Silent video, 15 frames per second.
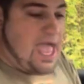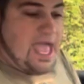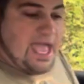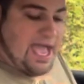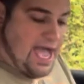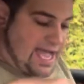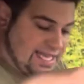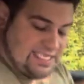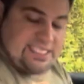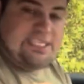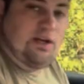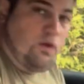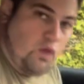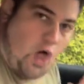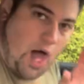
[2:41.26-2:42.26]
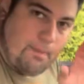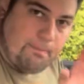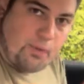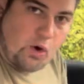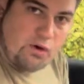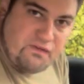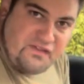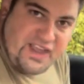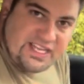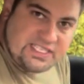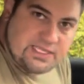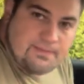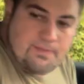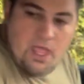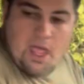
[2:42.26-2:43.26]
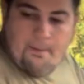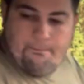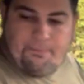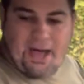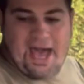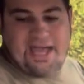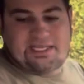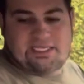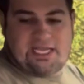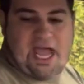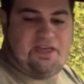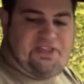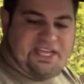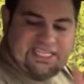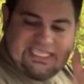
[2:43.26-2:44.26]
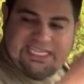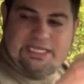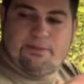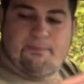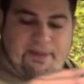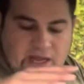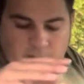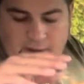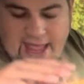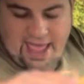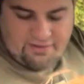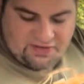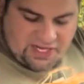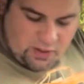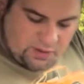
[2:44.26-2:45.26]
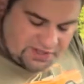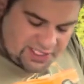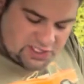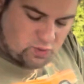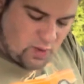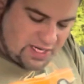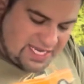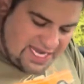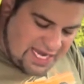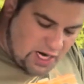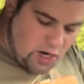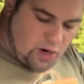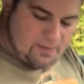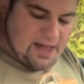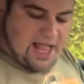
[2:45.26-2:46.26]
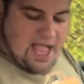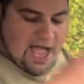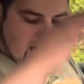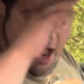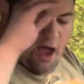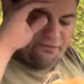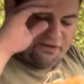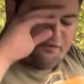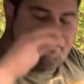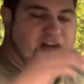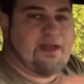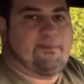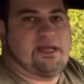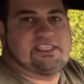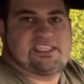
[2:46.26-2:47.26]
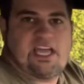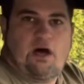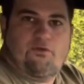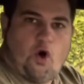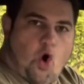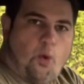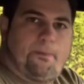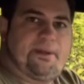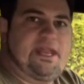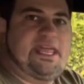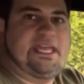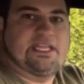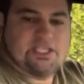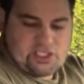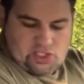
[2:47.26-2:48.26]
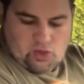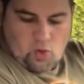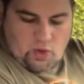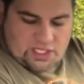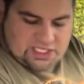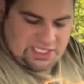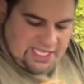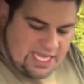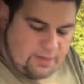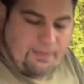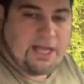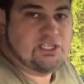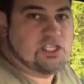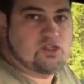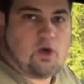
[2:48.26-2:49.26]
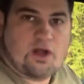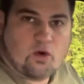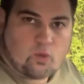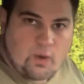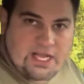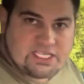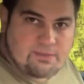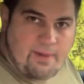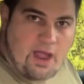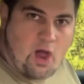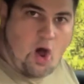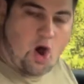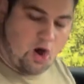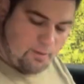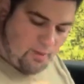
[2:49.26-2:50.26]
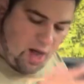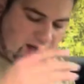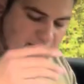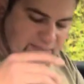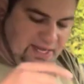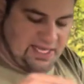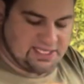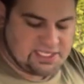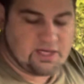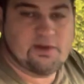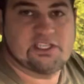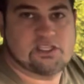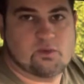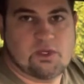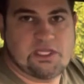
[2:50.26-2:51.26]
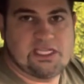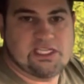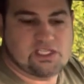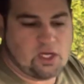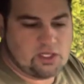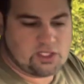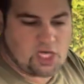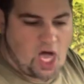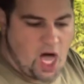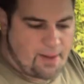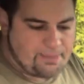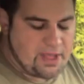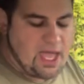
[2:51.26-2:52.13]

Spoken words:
It's still not perfect, but I think it's a little bit better than what I have here. With this one here, I often find myself opening the storage lid by just trying to rest my arm on it because there is a release on top,